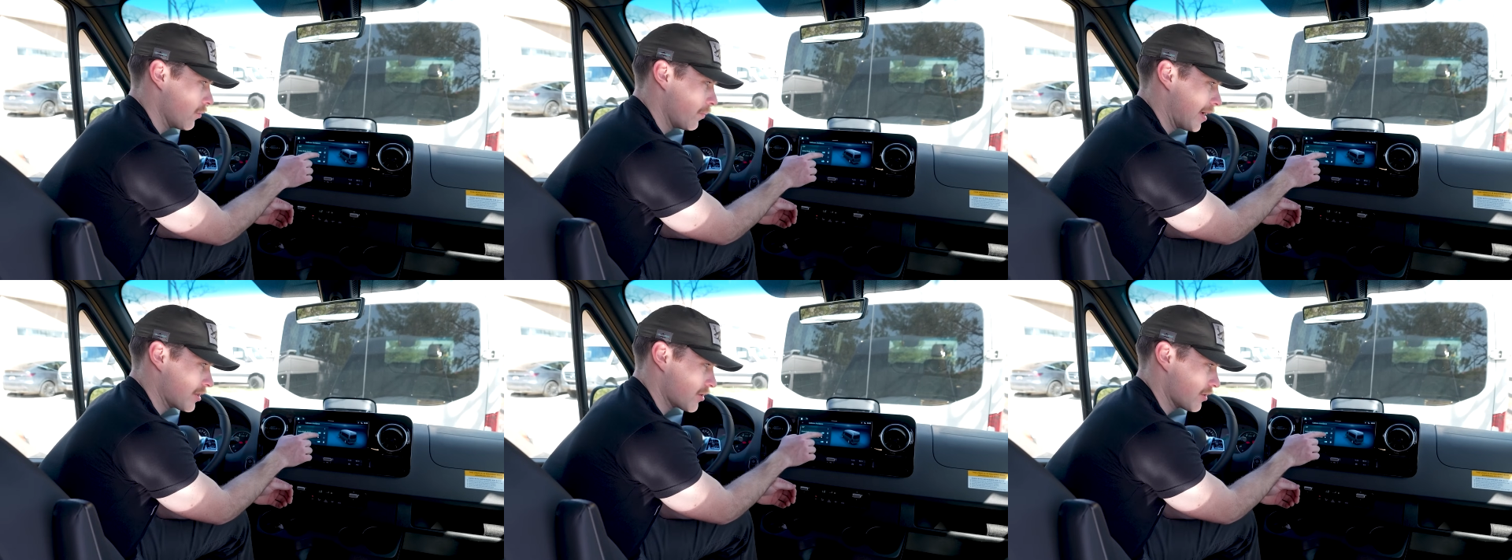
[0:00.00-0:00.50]
you
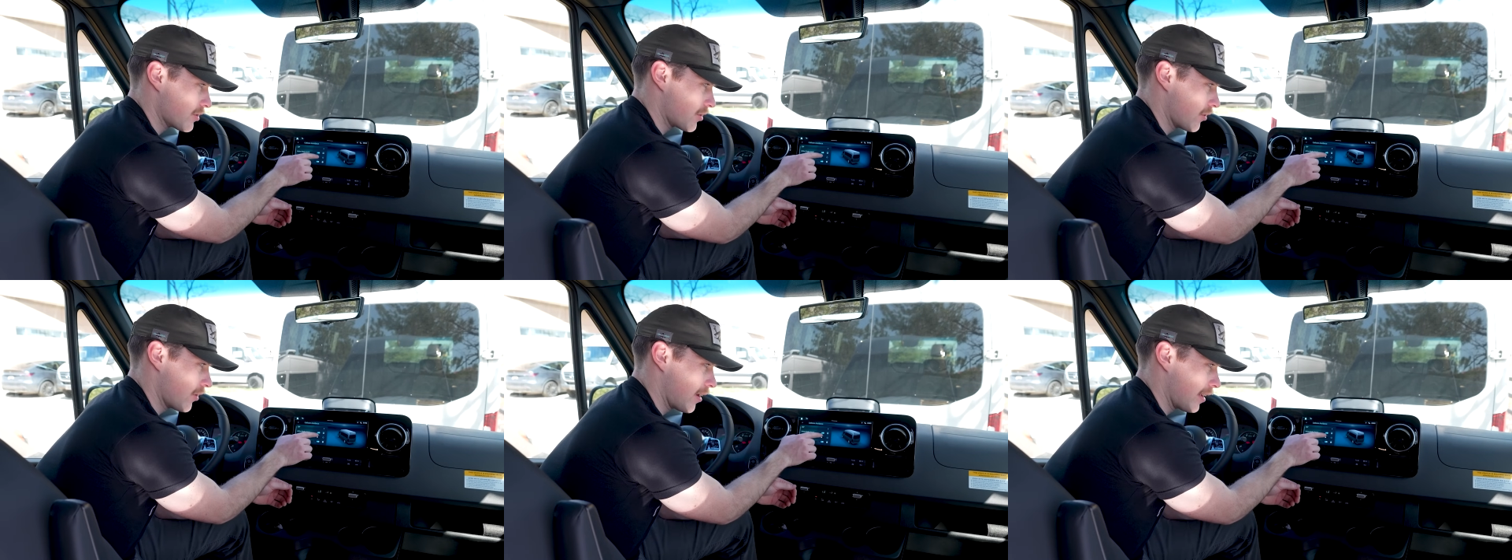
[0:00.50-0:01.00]
make sure it's
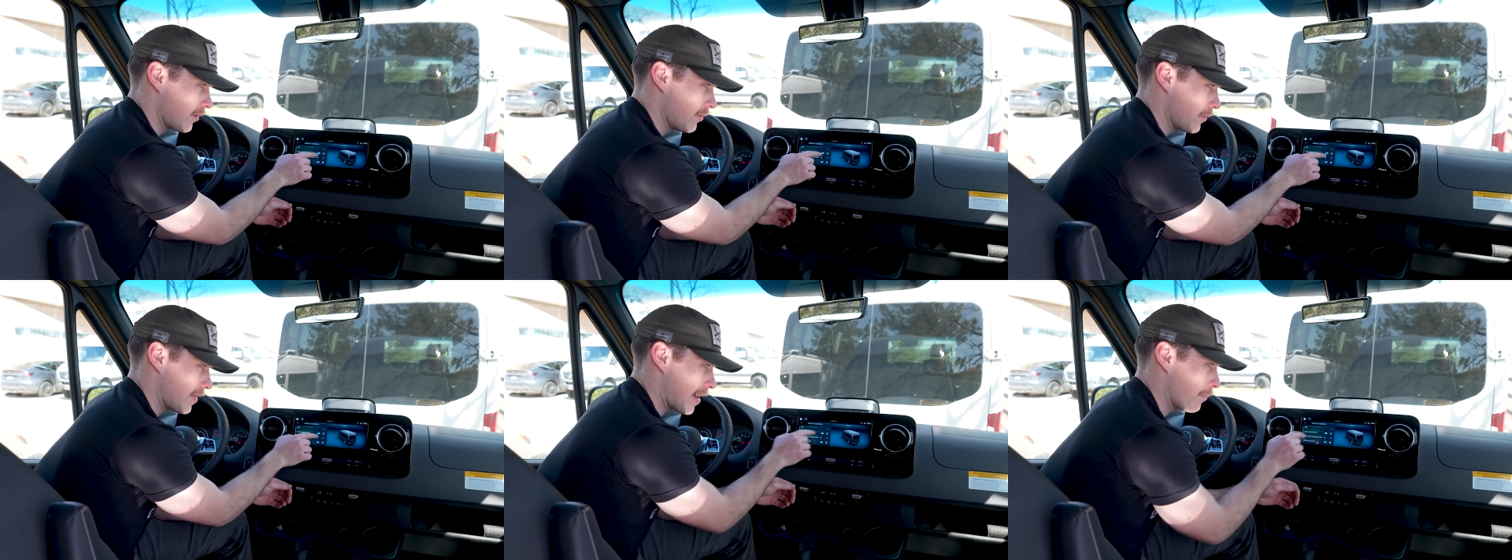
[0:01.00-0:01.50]
turned on
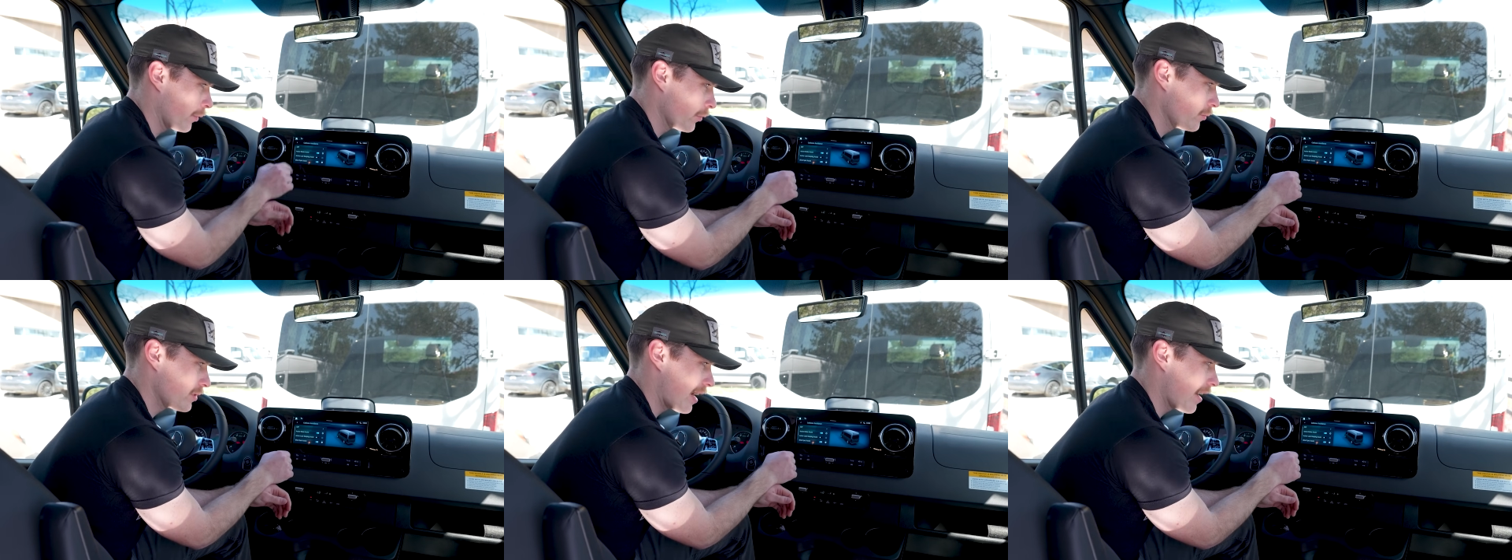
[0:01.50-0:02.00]
with that
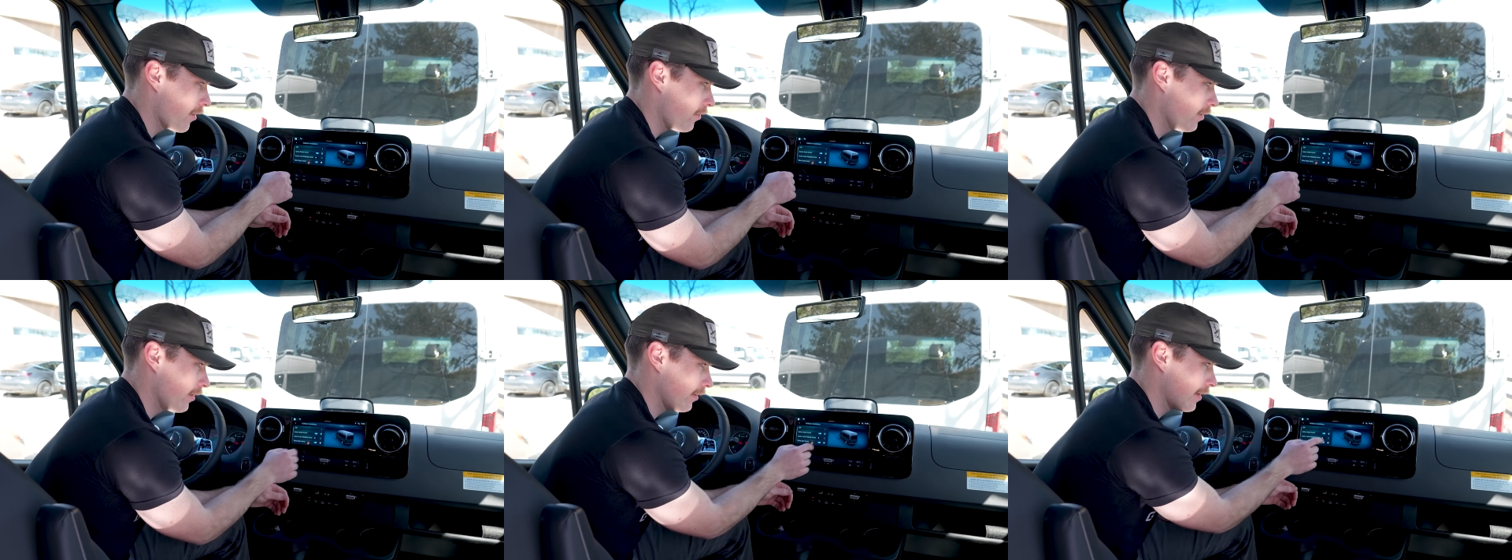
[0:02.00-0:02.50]
blue
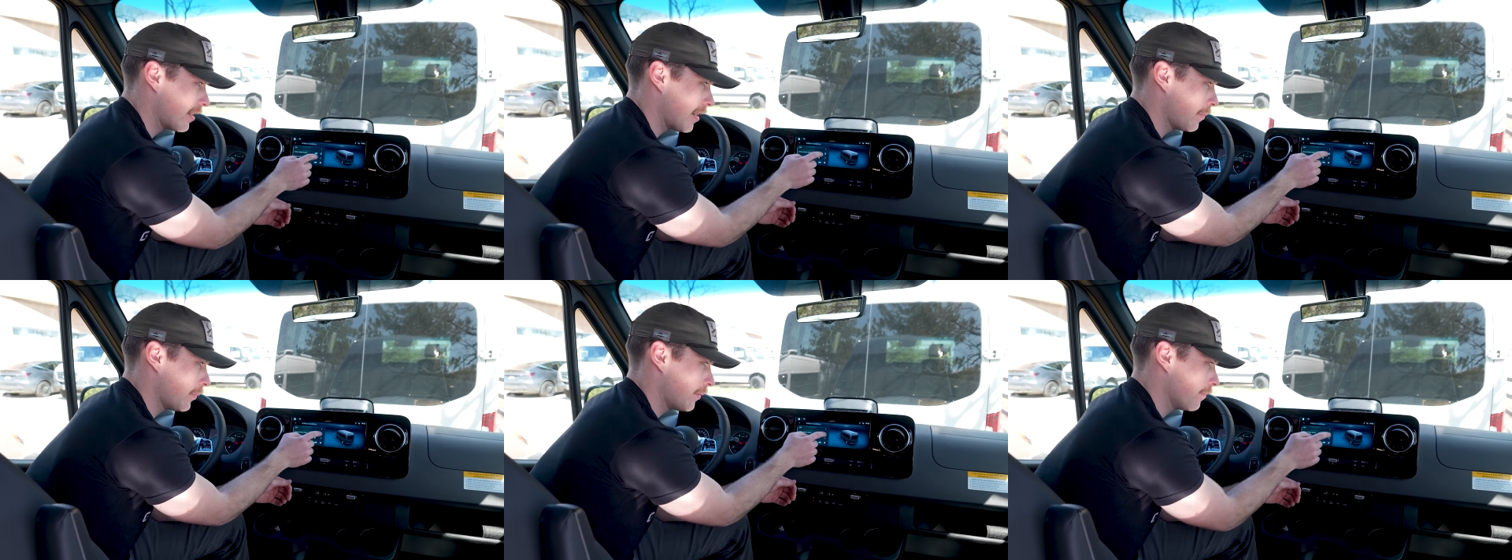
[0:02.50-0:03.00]
dial lit
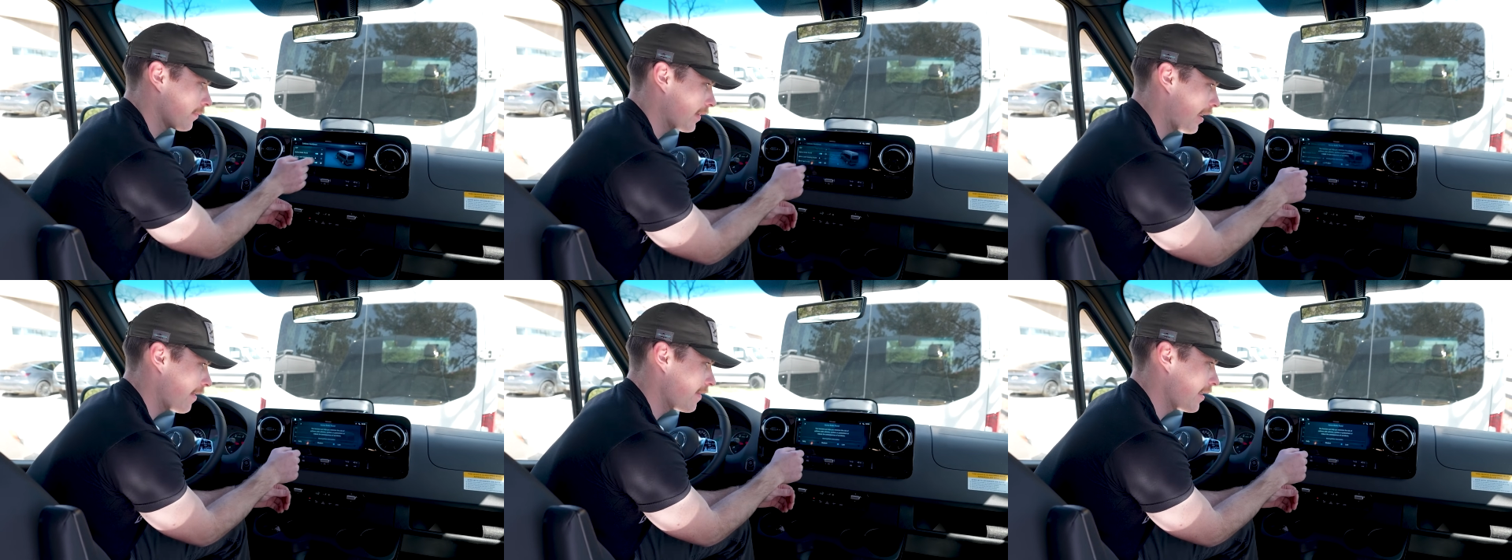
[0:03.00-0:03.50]
up. And